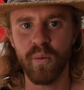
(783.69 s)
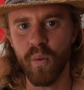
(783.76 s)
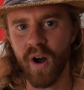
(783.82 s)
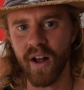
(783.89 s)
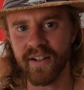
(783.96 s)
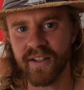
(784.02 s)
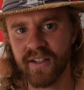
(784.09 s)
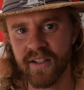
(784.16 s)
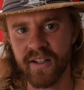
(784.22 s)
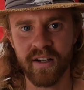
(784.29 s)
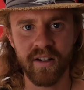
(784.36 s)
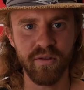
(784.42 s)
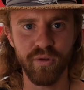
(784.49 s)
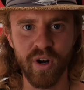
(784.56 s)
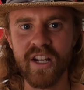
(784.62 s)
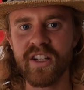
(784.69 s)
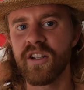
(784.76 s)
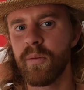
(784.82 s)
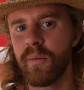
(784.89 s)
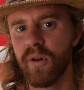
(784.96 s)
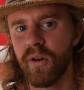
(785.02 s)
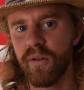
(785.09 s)
what's
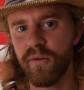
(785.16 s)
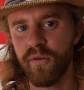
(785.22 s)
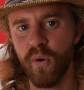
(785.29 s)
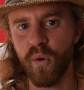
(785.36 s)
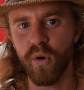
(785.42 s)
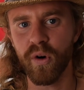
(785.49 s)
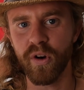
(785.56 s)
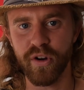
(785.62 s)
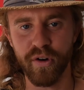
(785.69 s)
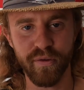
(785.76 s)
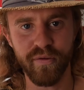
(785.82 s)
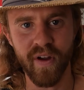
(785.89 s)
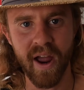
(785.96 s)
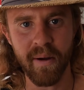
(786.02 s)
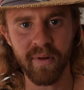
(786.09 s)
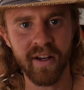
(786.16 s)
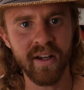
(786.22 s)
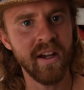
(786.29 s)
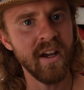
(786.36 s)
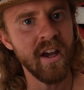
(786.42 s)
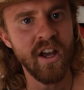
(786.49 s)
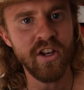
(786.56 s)
reasonable for your family.
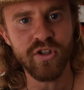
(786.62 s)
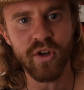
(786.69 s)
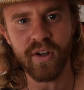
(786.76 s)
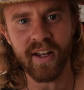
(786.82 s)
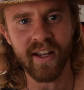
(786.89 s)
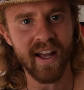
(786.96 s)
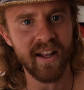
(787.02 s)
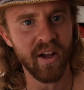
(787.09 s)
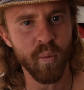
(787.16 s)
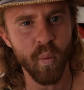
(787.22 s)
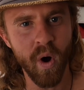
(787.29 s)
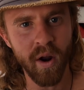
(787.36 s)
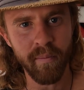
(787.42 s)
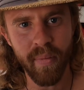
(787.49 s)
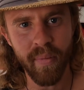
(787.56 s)
So you could get like 1